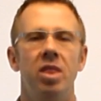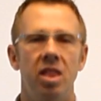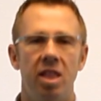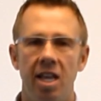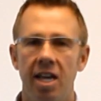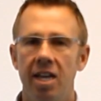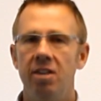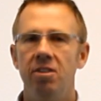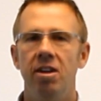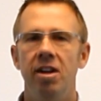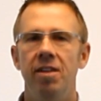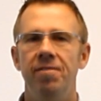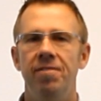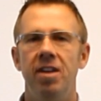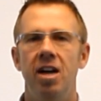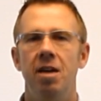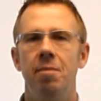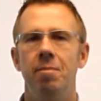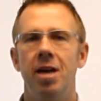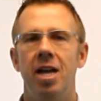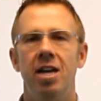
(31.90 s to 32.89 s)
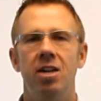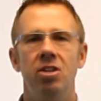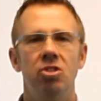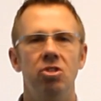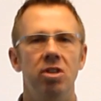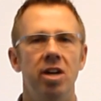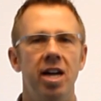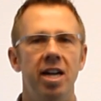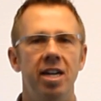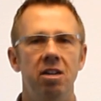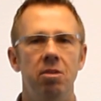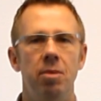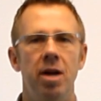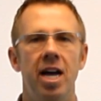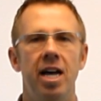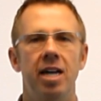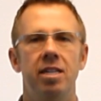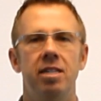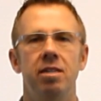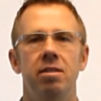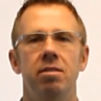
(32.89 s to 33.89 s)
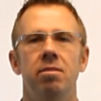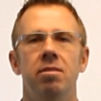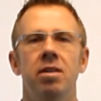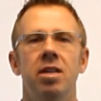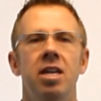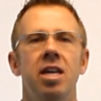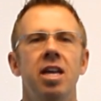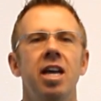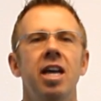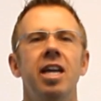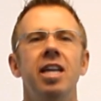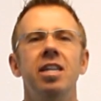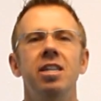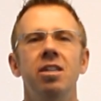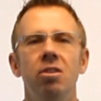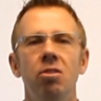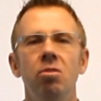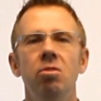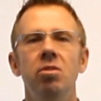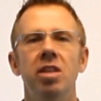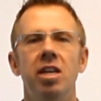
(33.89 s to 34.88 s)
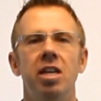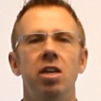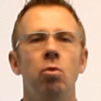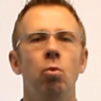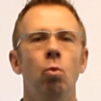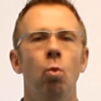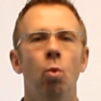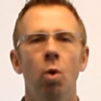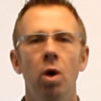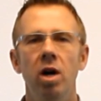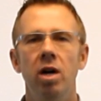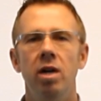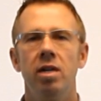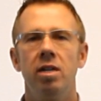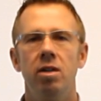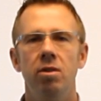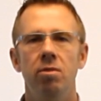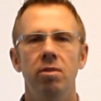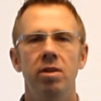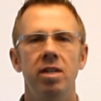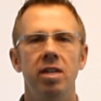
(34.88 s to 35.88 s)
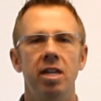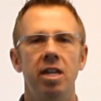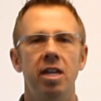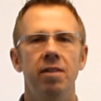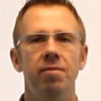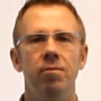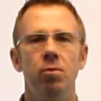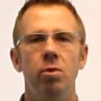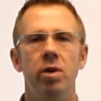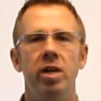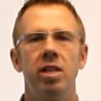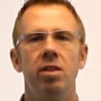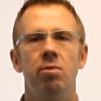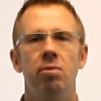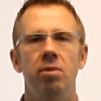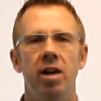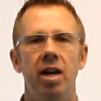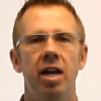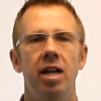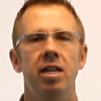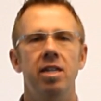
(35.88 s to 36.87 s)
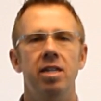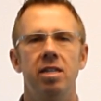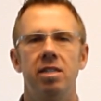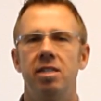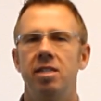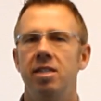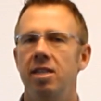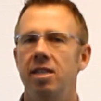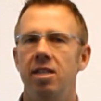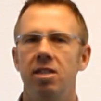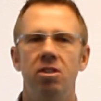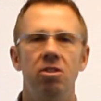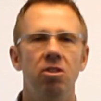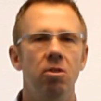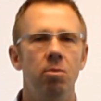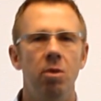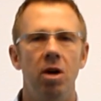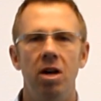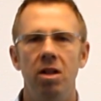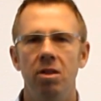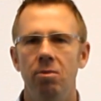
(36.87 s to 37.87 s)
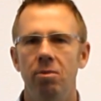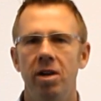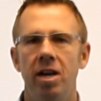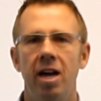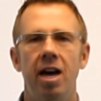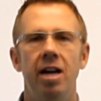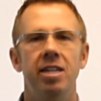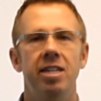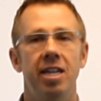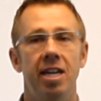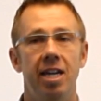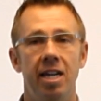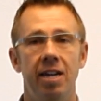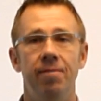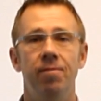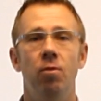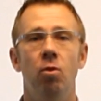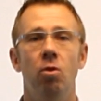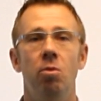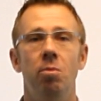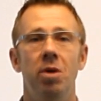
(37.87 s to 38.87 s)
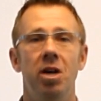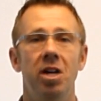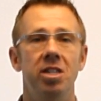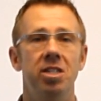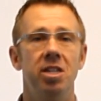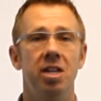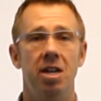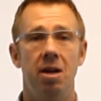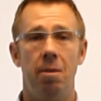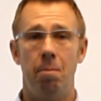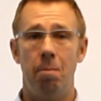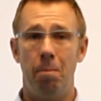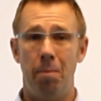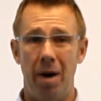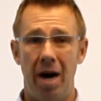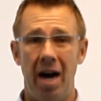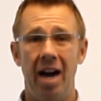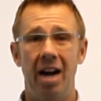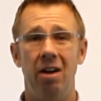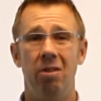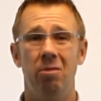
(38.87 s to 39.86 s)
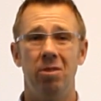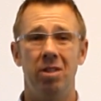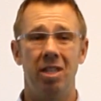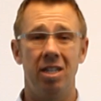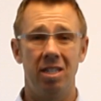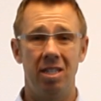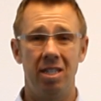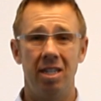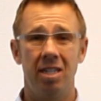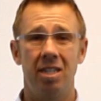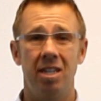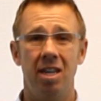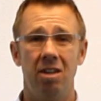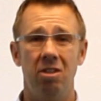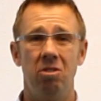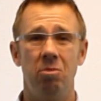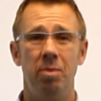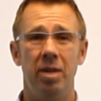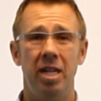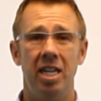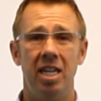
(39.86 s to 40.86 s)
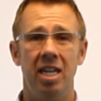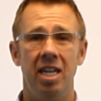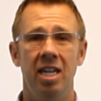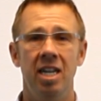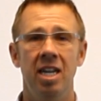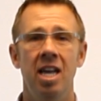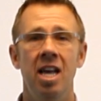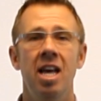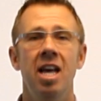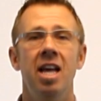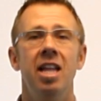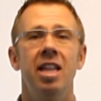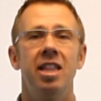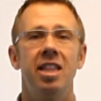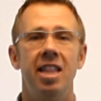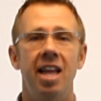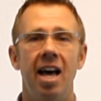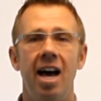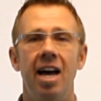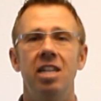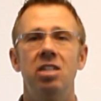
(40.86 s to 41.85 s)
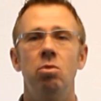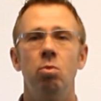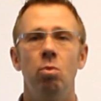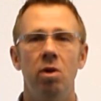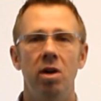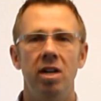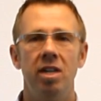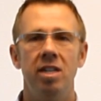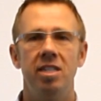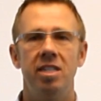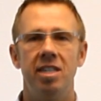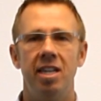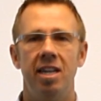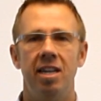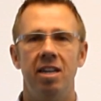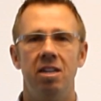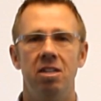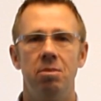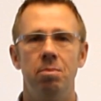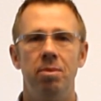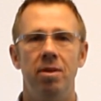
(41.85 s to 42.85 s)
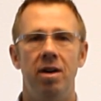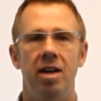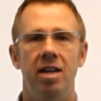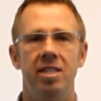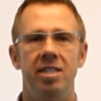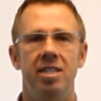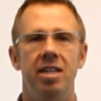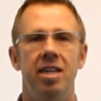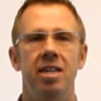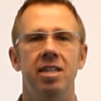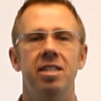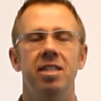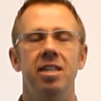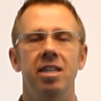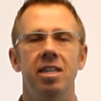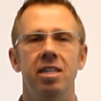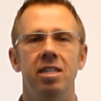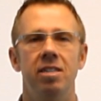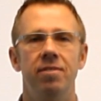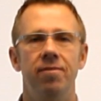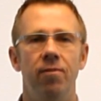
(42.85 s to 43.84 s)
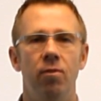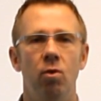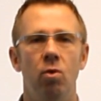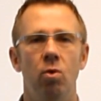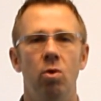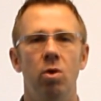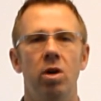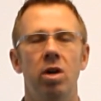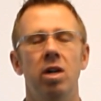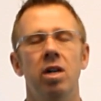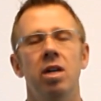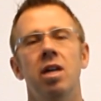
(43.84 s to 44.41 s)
Then your F&I manager had your back too. He knew that you weren't going to give away the rate and extend the term all the way out to 84 months on a buyer with a 600 beacon. That's what a sales process is for.